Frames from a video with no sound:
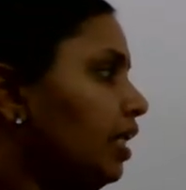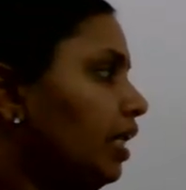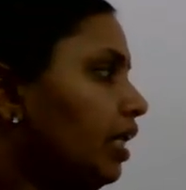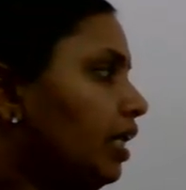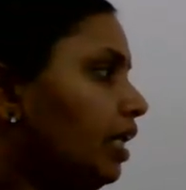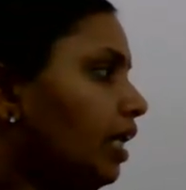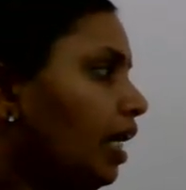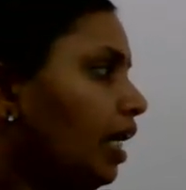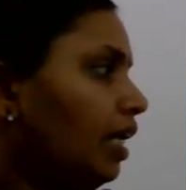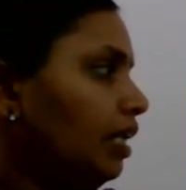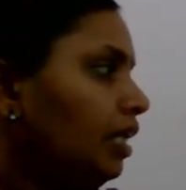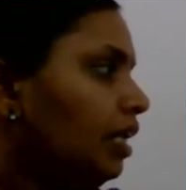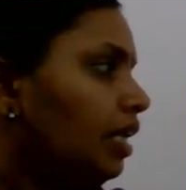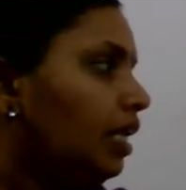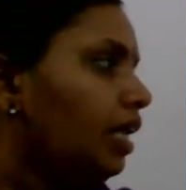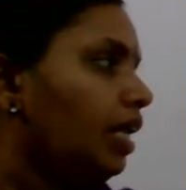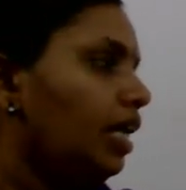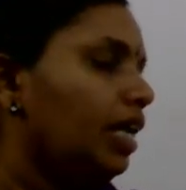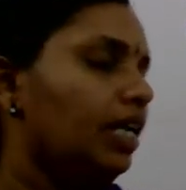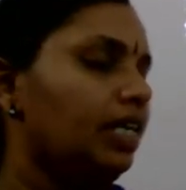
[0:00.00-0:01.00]
in an
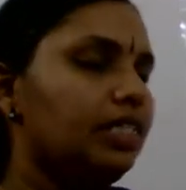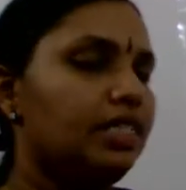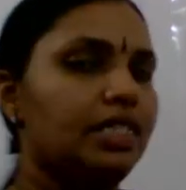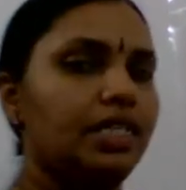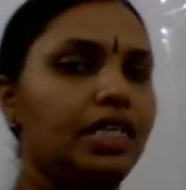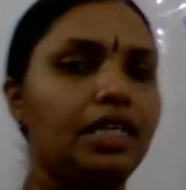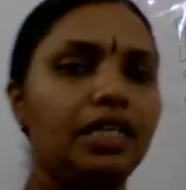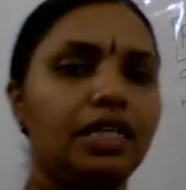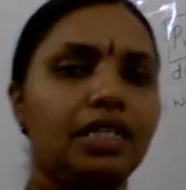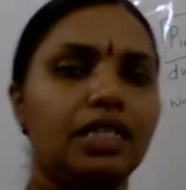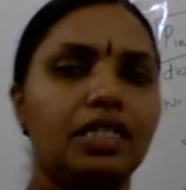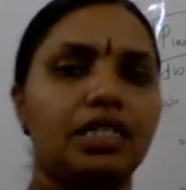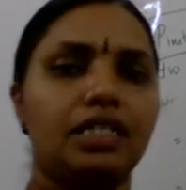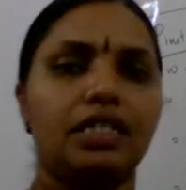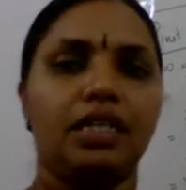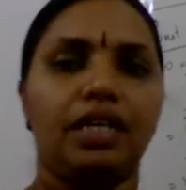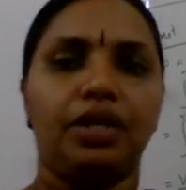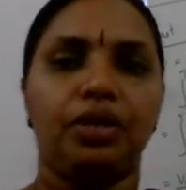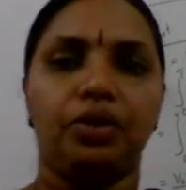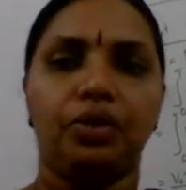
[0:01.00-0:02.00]
AC
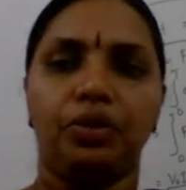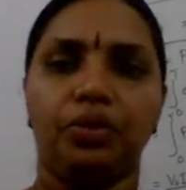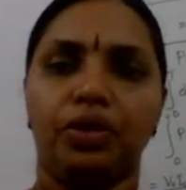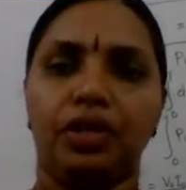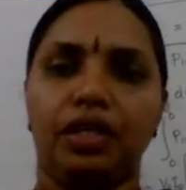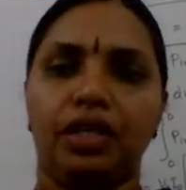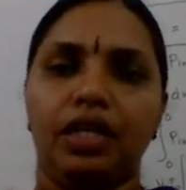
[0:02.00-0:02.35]
circuit.